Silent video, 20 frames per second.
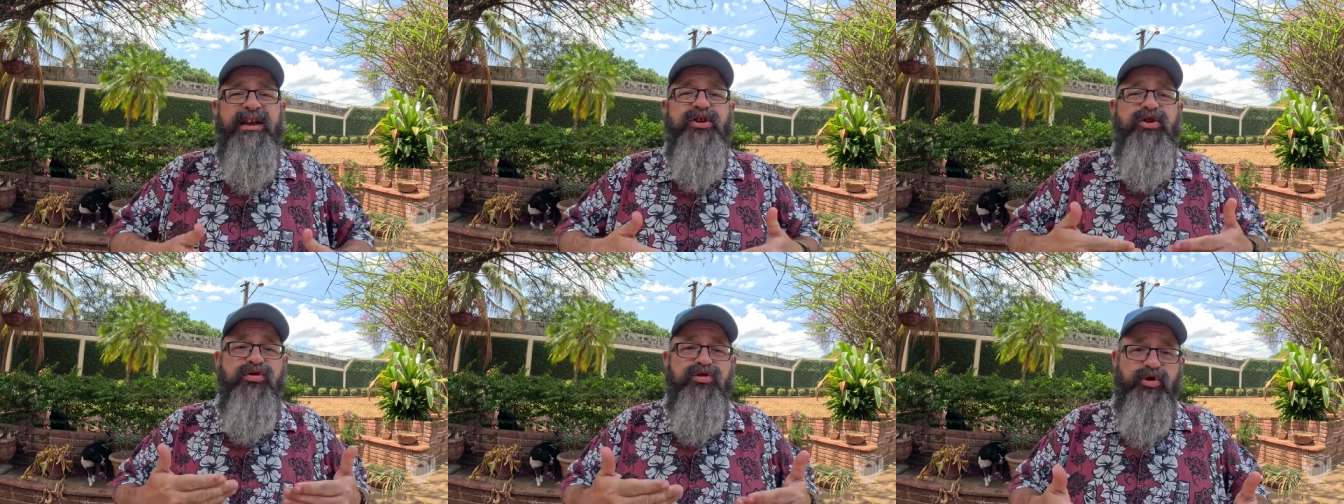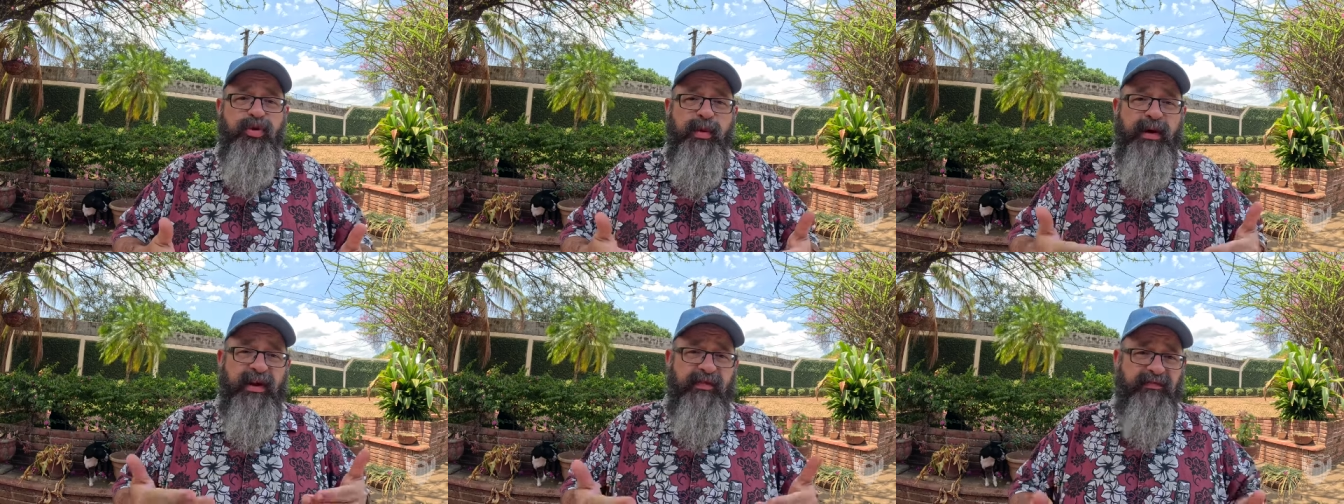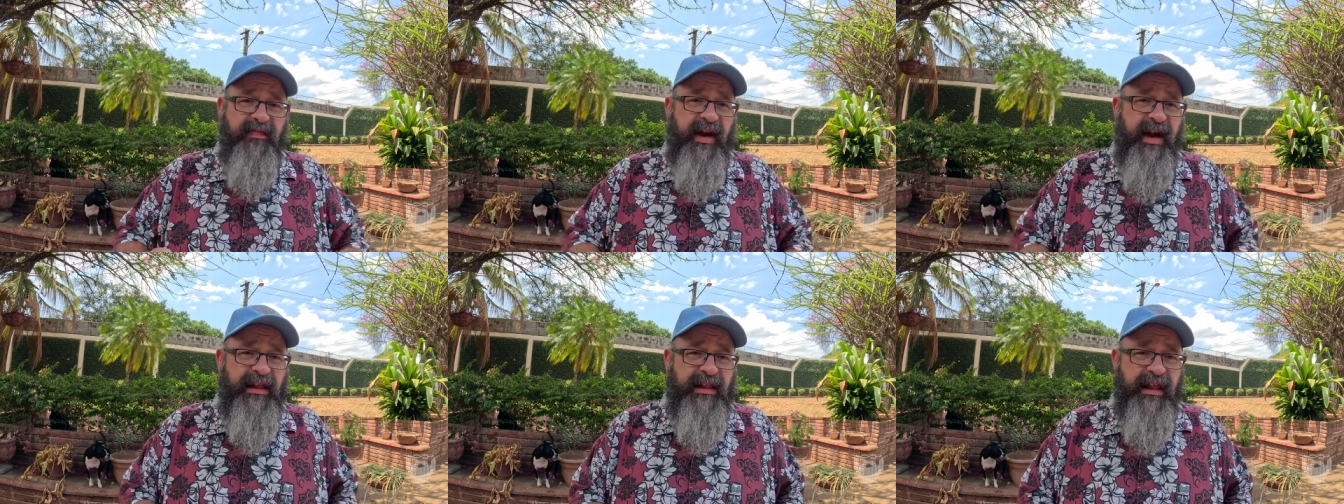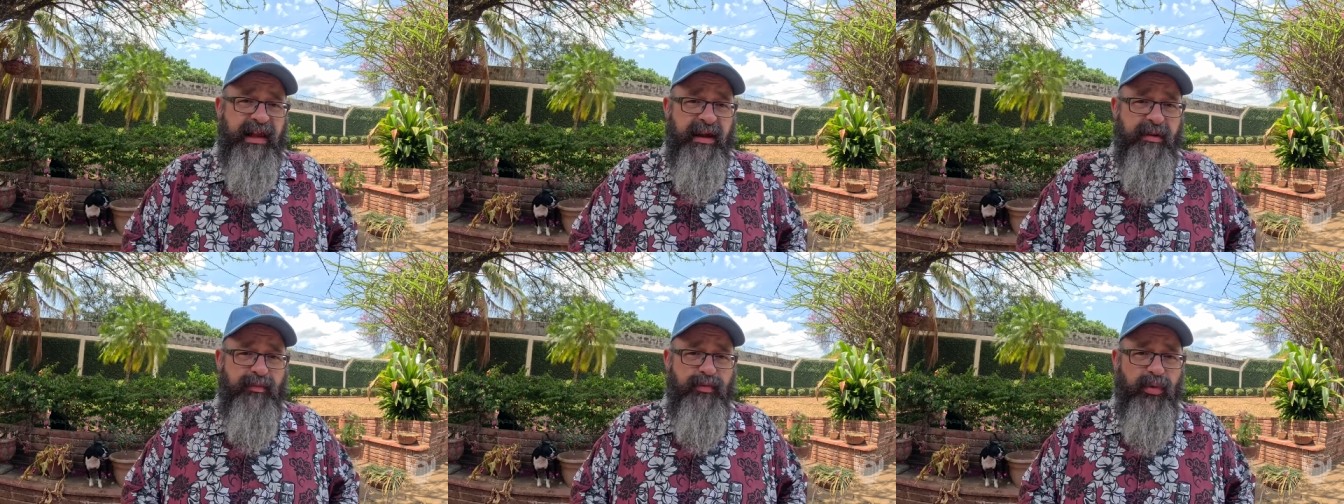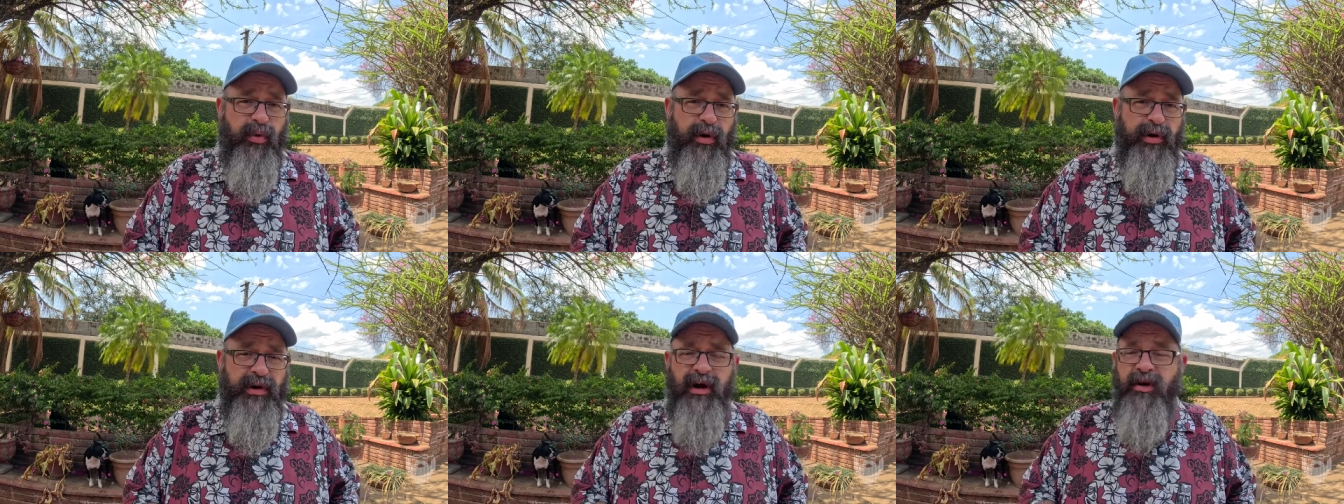you're doing a final
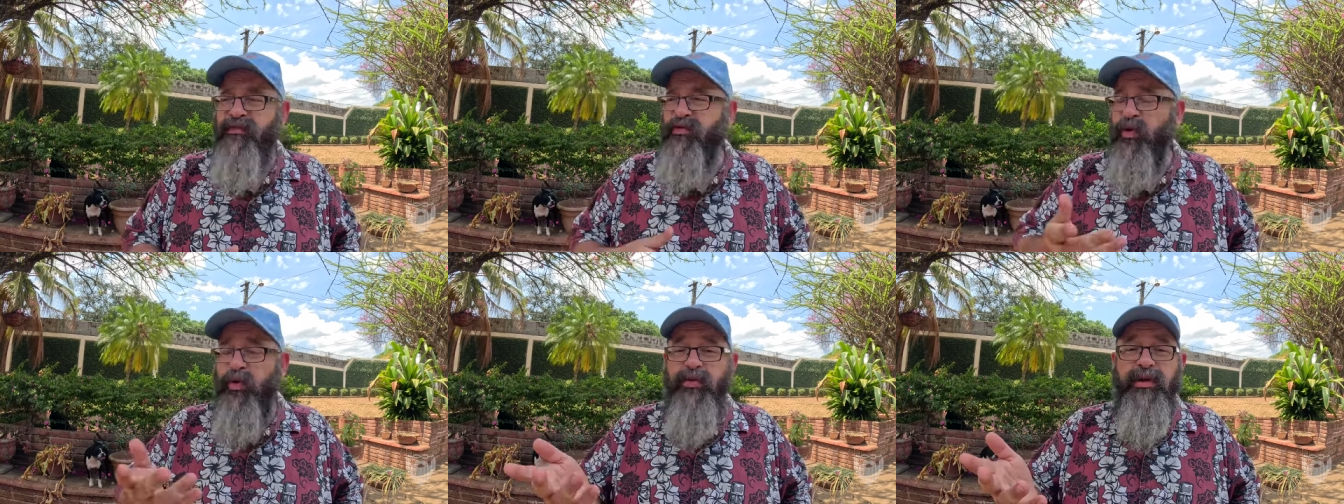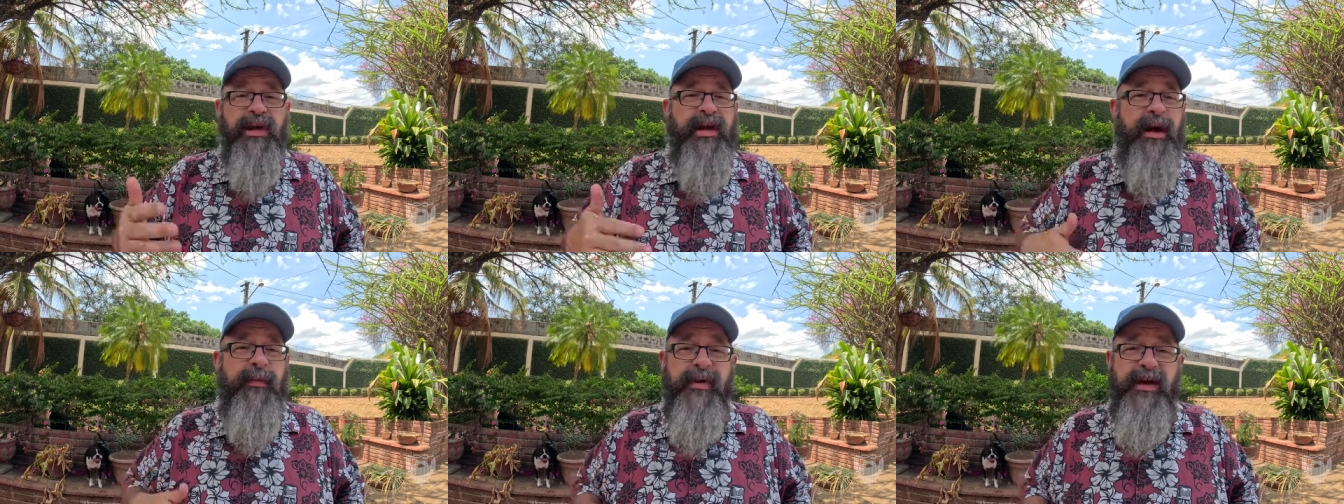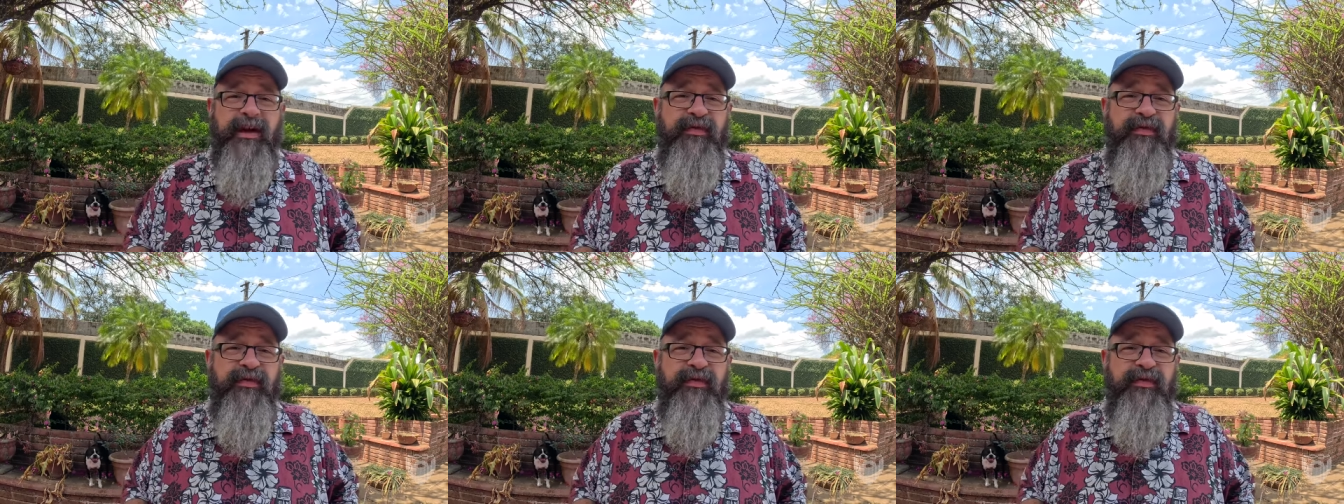import. Now, if you're only coming